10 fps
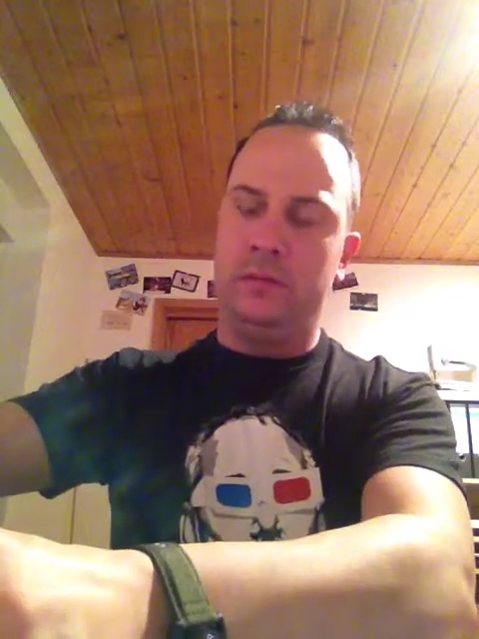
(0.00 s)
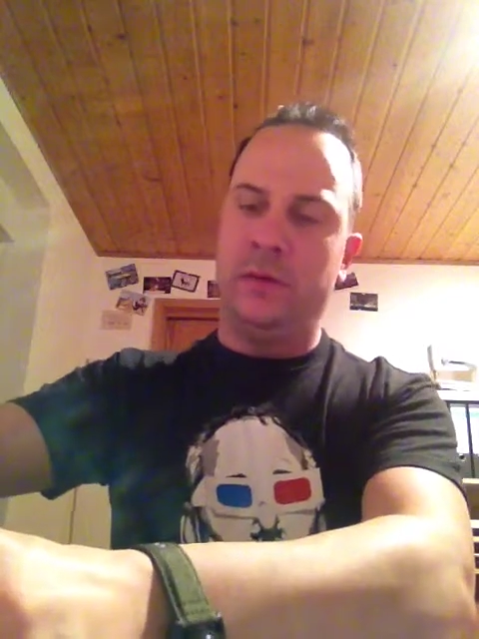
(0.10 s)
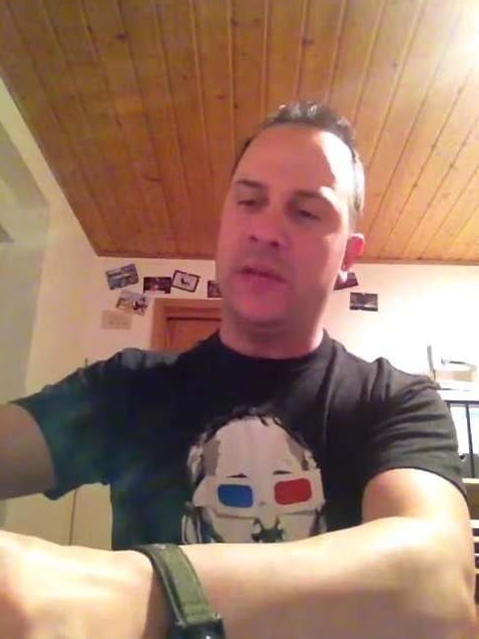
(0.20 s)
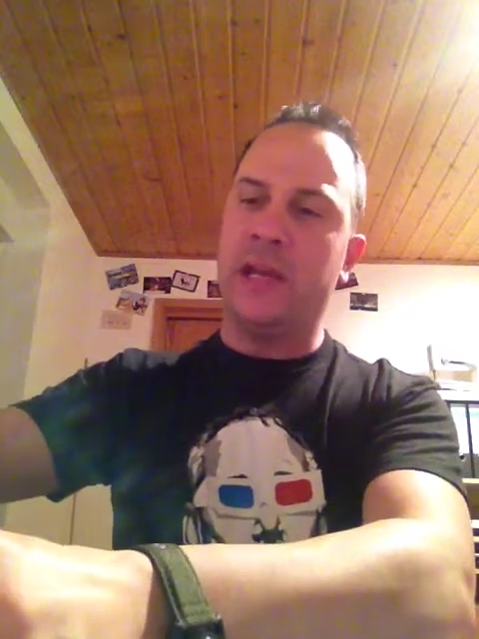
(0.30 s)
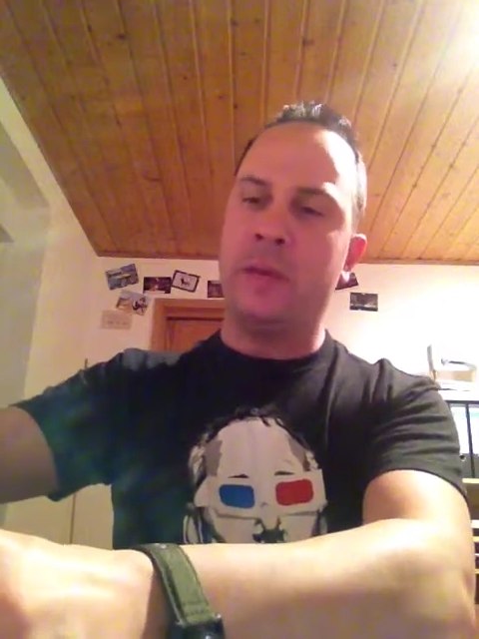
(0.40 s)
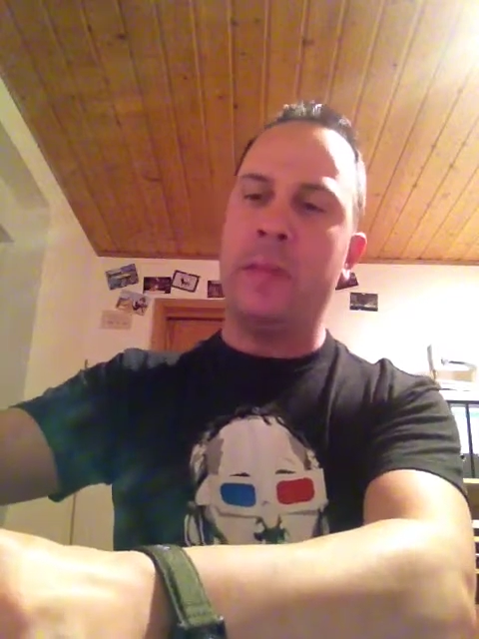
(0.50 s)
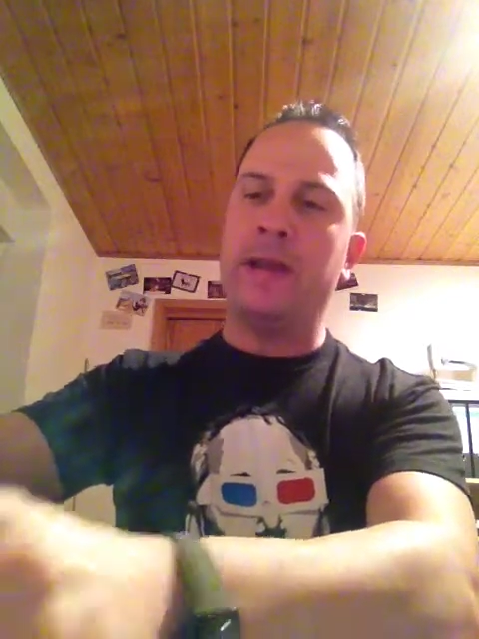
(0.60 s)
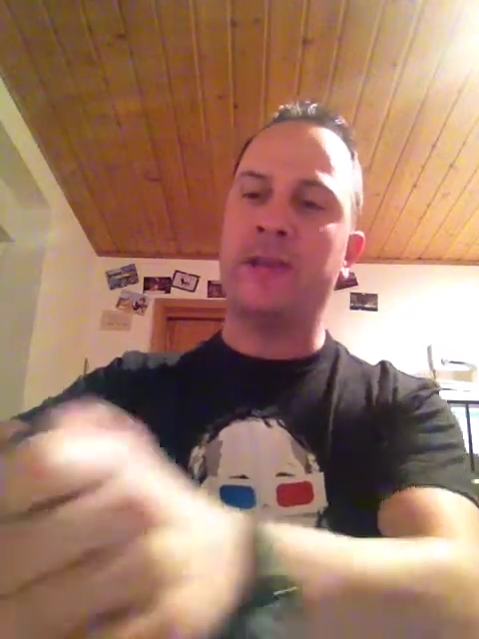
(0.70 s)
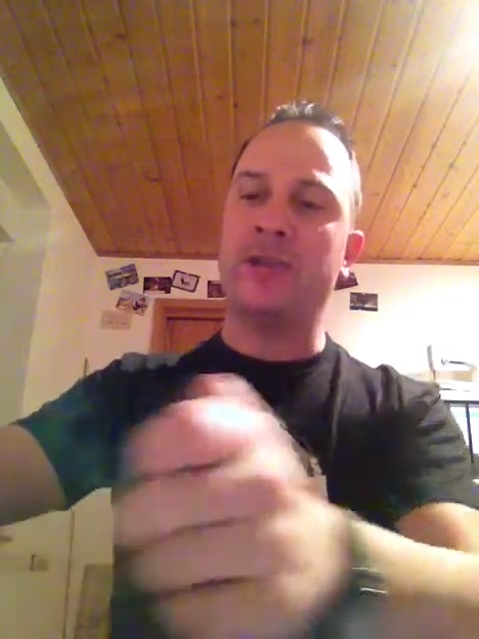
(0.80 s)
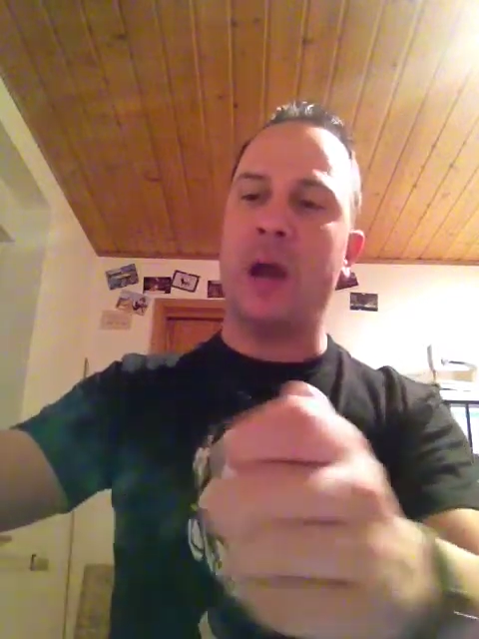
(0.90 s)
You take your
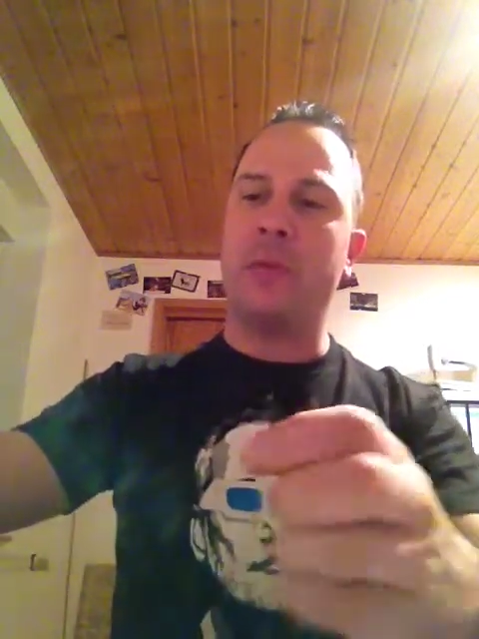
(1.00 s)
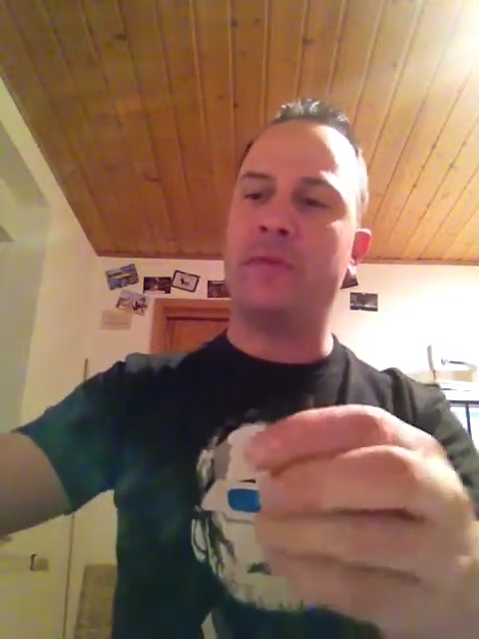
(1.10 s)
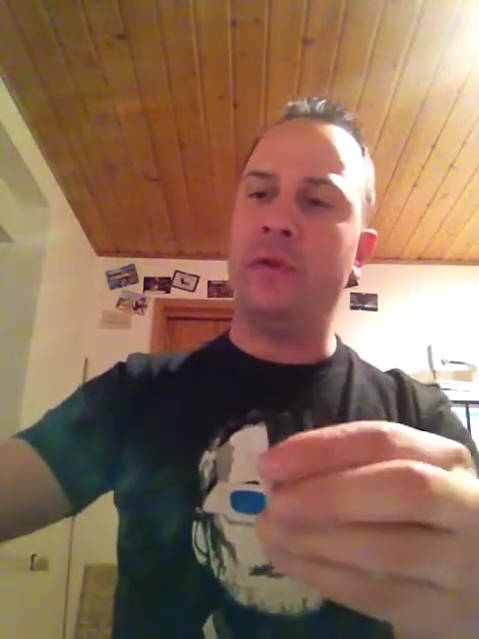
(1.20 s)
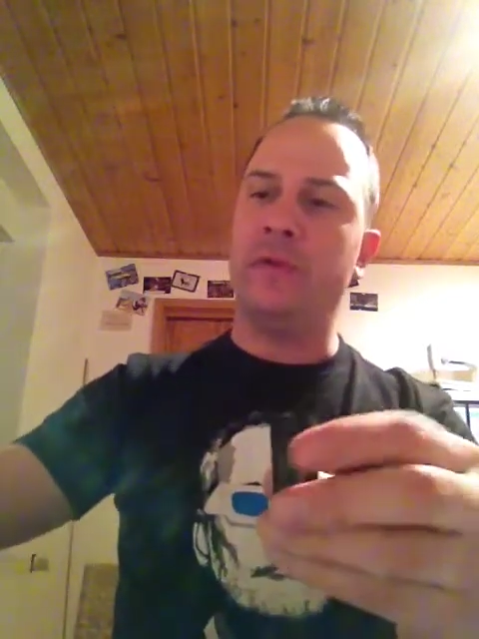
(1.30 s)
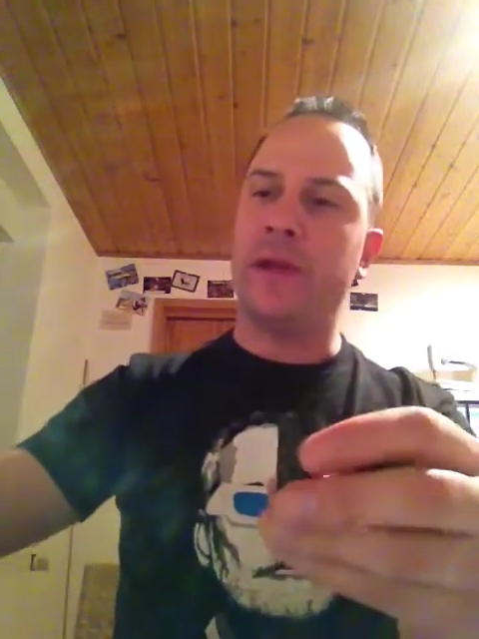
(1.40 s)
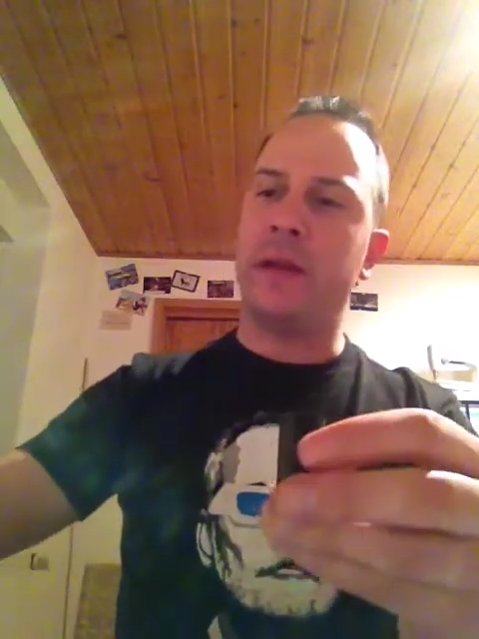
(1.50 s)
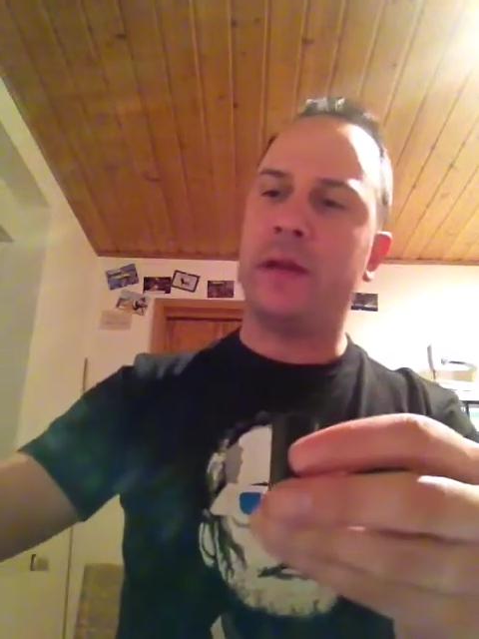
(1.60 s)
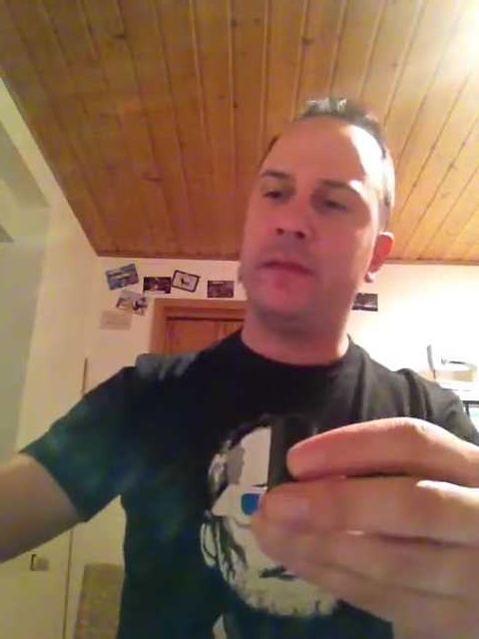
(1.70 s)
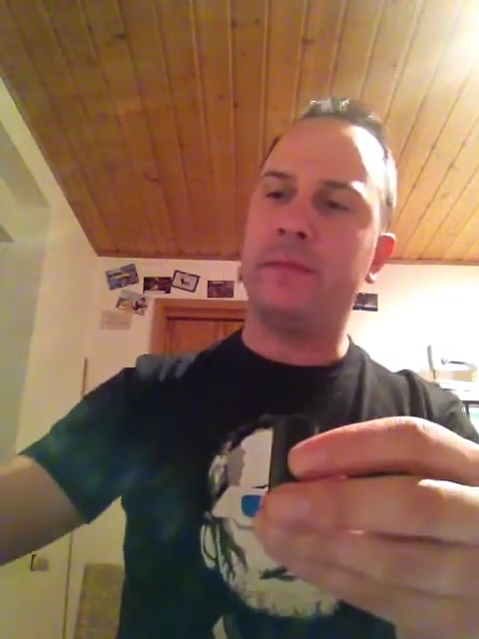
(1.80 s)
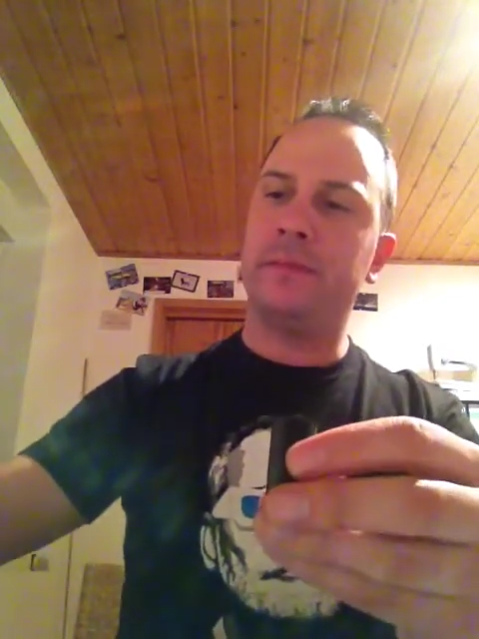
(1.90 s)
medicine dropper full of ink.